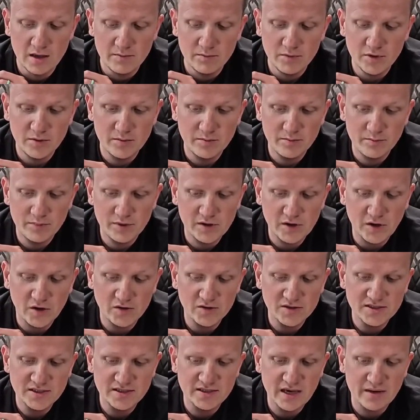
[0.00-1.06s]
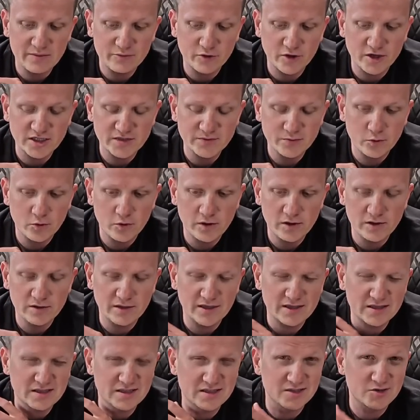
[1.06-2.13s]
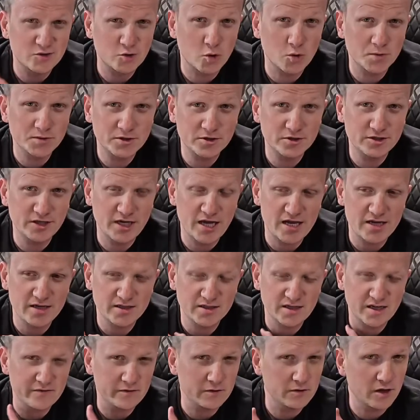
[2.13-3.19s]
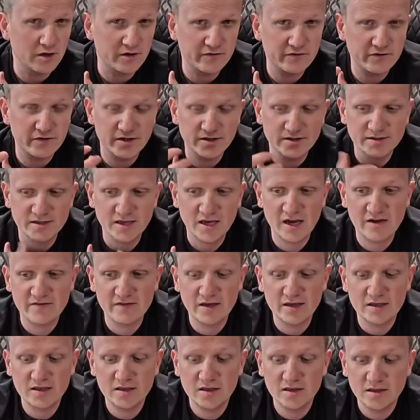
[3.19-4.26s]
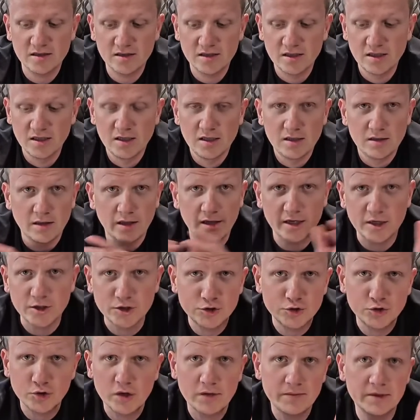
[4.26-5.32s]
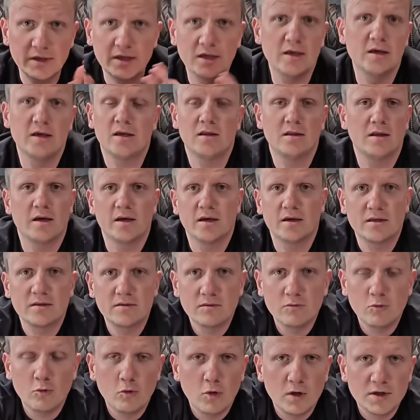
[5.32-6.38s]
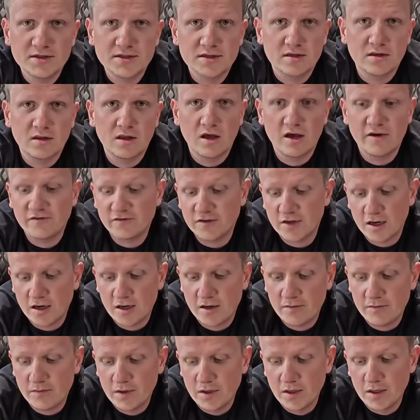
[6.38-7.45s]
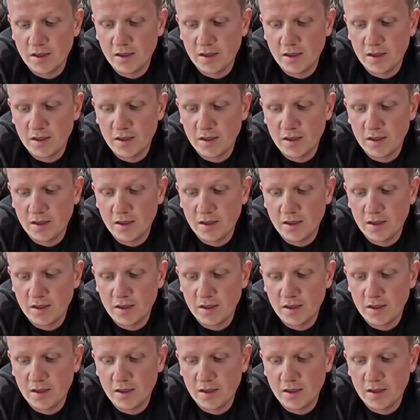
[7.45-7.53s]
But Begali's in that price point, like the Sculpture Janus. I have a lot of friends that have that key, like a dream key, like once in a lifetime.